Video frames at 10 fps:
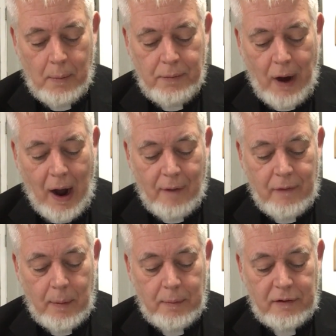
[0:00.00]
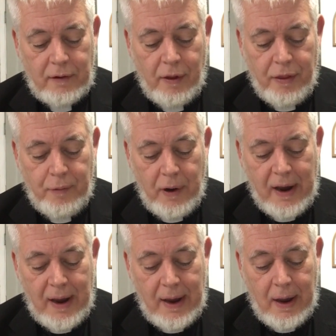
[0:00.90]
Proverbs
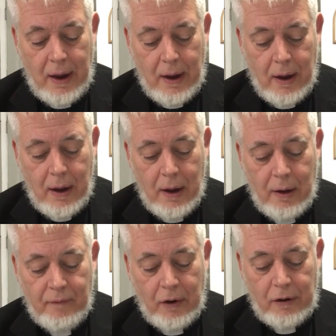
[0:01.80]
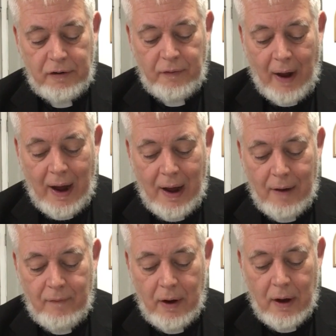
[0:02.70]
3, verse
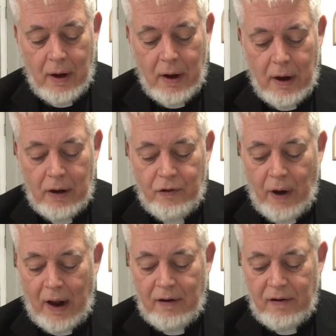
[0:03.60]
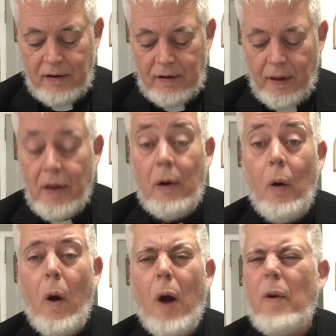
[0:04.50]
5 Trust in the
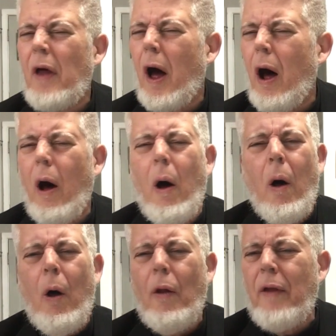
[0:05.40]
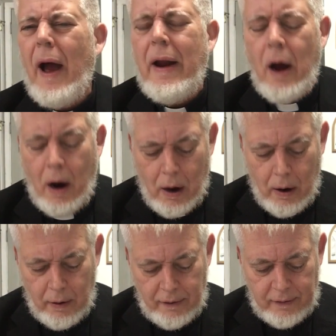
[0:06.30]
Lord with all thine
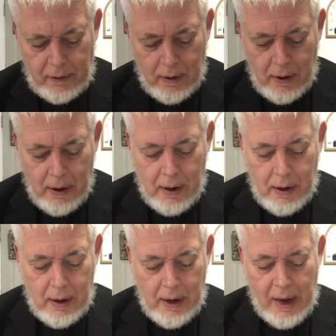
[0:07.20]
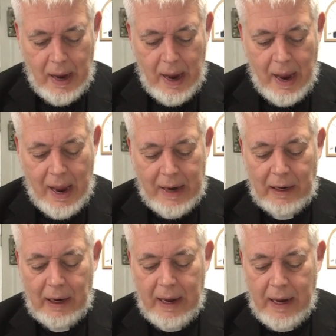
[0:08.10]
heart,
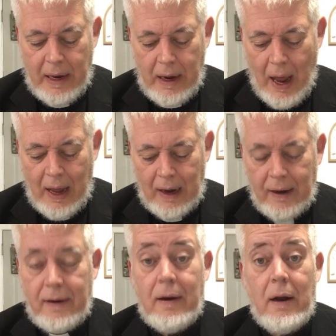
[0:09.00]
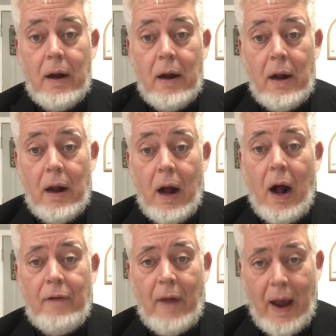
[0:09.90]
and lean not
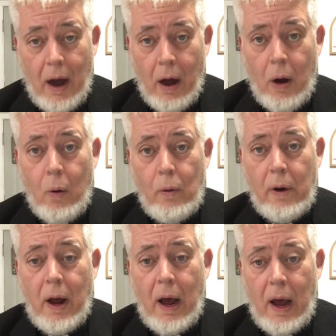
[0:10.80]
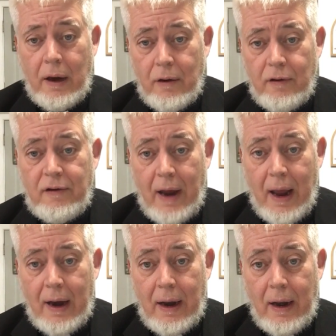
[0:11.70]
on thy own
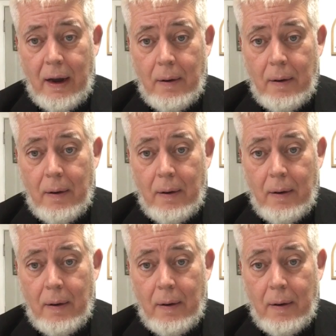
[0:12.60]
understanding.